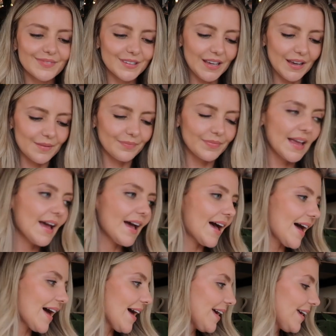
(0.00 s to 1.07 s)
So yeah,
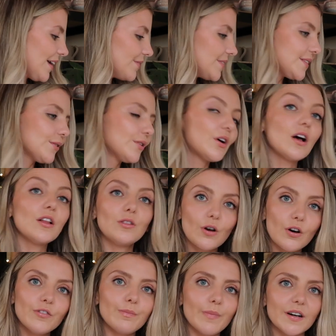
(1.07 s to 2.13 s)
I have still got a
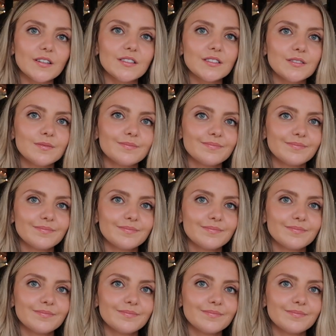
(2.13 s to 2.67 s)
lot of mugs